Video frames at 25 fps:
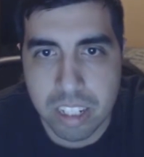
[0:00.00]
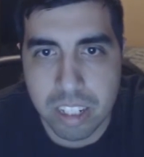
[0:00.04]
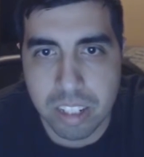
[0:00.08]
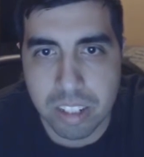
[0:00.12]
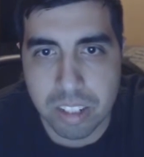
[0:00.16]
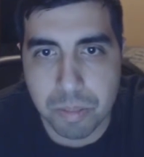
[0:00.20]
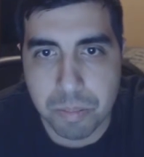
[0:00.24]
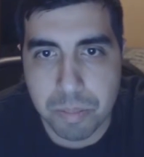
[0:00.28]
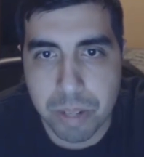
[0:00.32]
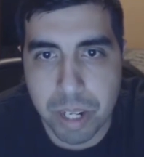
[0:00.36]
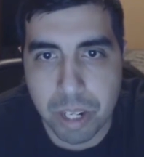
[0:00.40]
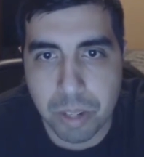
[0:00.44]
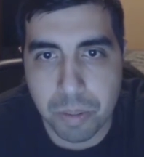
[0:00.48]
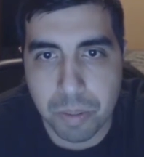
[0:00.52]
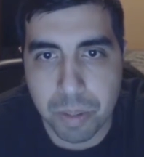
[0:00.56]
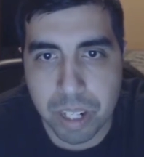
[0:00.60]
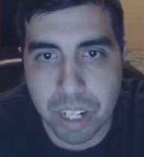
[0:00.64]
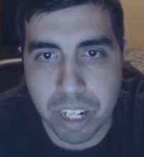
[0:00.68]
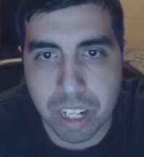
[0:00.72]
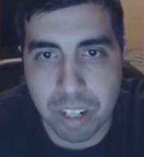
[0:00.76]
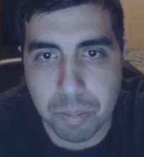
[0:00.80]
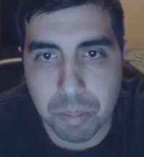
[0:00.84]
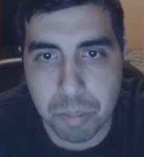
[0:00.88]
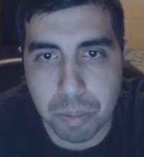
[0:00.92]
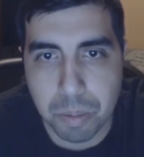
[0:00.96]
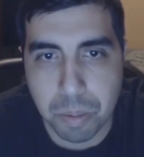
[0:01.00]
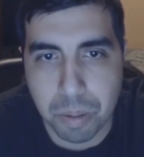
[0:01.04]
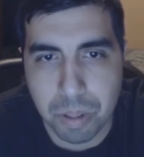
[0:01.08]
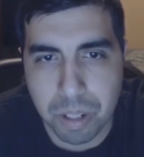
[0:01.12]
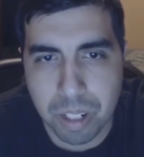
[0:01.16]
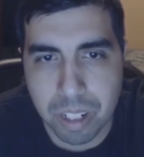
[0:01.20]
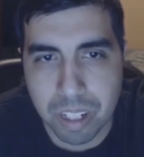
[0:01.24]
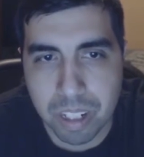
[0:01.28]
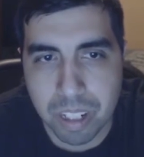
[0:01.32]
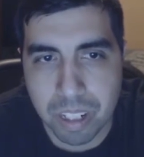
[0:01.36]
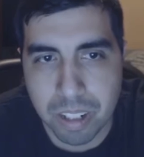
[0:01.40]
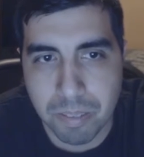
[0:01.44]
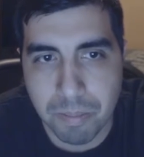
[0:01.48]
Doesn't matter what kind of
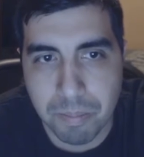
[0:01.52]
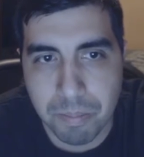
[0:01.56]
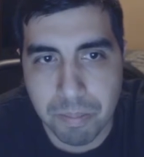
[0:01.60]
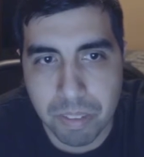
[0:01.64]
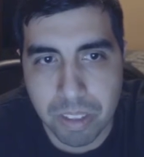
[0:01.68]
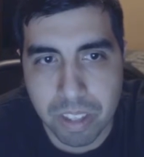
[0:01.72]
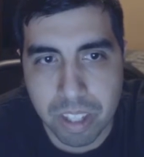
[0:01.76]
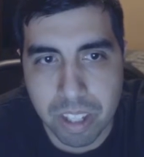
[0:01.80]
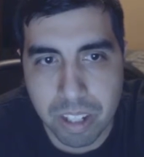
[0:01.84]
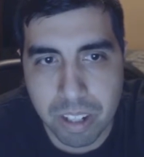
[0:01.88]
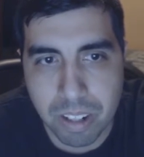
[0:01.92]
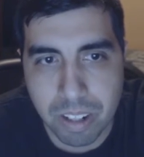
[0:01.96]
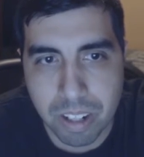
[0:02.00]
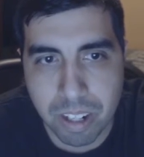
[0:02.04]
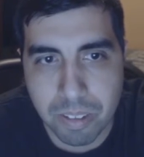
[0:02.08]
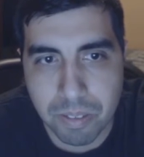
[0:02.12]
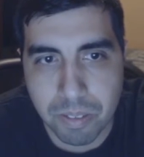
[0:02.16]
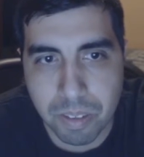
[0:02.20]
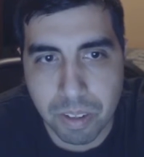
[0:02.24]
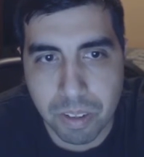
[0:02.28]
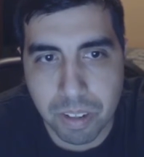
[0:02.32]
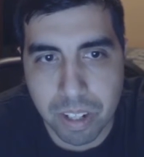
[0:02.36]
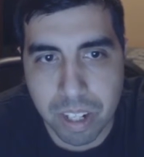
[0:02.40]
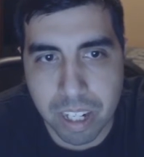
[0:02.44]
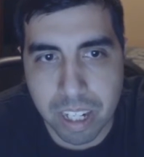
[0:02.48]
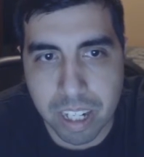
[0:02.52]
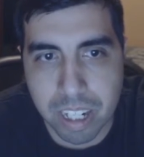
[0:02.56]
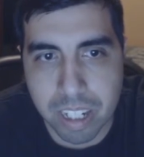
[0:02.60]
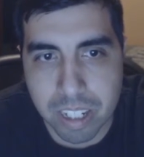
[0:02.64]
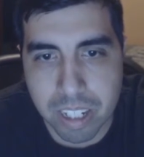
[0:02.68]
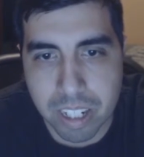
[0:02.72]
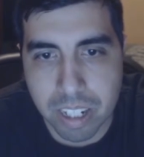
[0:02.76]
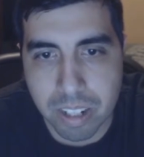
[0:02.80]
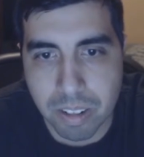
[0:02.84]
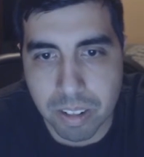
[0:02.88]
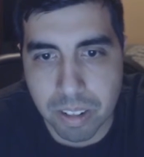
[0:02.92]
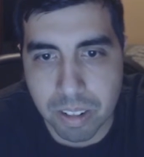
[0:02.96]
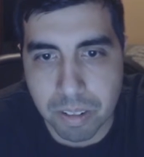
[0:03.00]
pork. You're not very
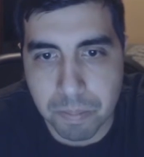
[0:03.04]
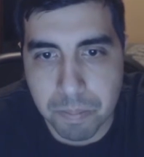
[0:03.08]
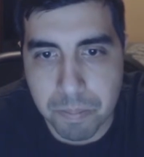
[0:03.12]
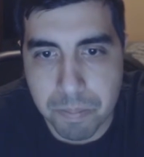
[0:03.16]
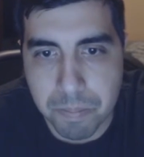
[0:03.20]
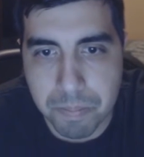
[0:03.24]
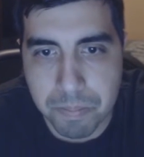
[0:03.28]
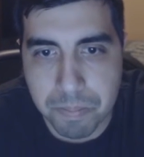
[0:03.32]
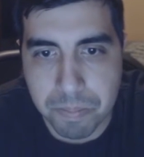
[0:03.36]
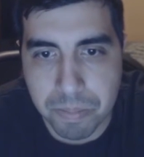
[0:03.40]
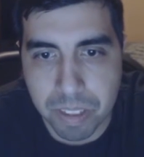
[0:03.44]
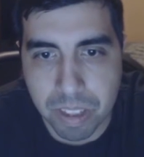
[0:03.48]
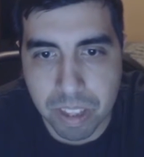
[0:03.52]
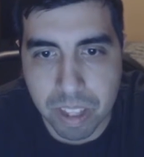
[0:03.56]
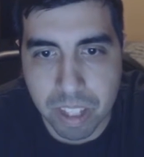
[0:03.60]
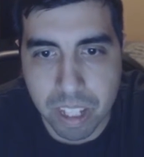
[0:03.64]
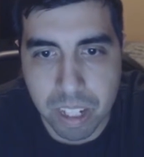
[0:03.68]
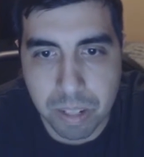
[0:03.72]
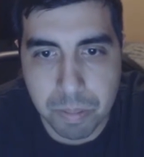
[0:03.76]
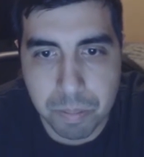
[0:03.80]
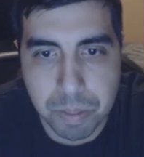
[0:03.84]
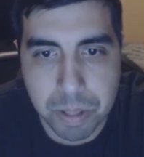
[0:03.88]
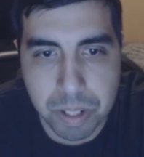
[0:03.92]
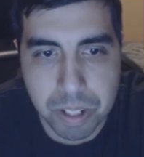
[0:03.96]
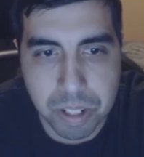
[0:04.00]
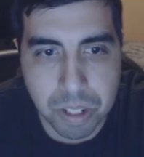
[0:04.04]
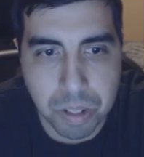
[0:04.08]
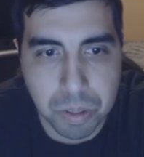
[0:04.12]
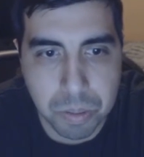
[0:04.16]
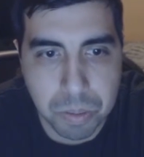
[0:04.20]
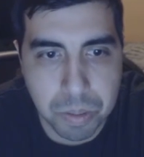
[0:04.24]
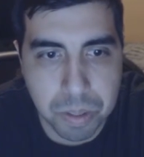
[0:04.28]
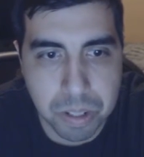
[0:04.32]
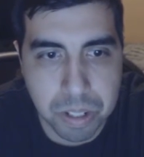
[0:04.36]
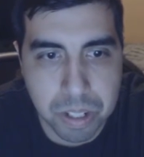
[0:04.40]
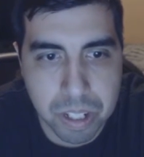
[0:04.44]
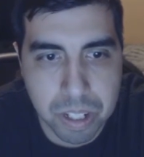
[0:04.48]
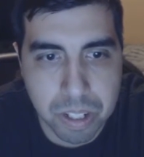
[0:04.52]
nice either. In
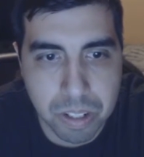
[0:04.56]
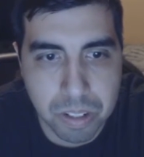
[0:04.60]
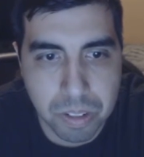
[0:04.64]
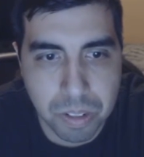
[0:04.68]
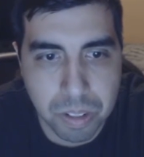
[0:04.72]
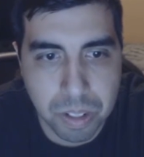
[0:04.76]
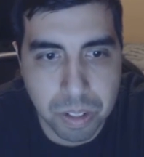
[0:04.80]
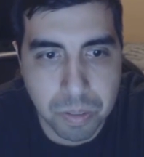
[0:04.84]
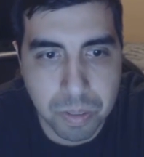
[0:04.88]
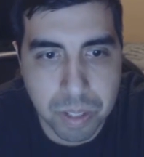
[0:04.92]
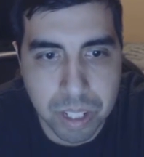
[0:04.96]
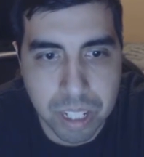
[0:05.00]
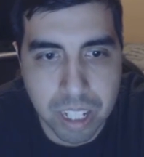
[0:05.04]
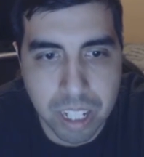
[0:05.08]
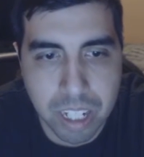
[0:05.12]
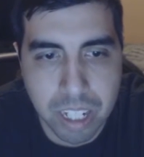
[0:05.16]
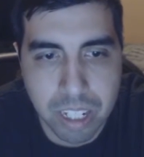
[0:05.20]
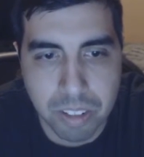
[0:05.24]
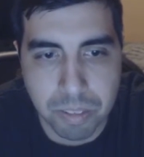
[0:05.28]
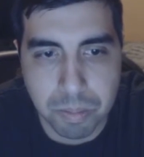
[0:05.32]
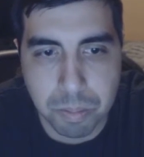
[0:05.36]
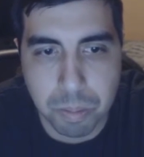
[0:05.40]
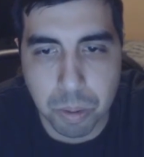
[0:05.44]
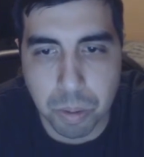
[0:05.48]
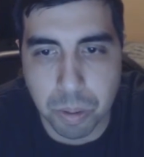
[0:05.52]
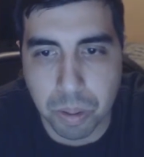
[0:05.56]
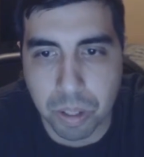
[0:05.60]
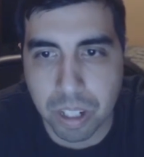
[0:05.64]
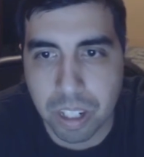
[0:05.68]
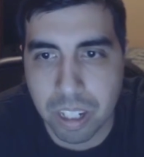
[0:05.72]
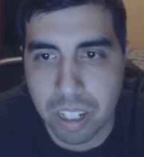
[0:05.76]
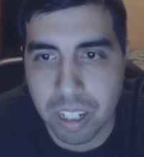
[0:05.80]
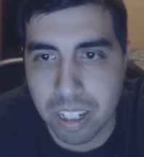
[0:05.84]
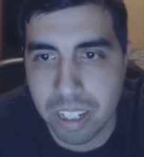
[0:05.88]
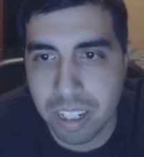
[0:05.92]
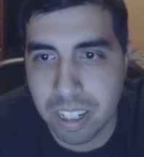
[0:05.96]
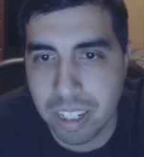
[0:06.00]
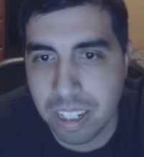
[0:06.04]
Bisca Woods, there's only one kind of
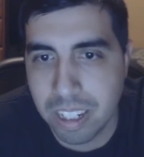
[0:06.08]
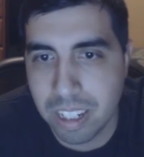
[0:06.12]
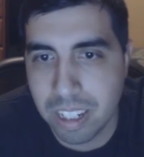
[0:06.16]
pork.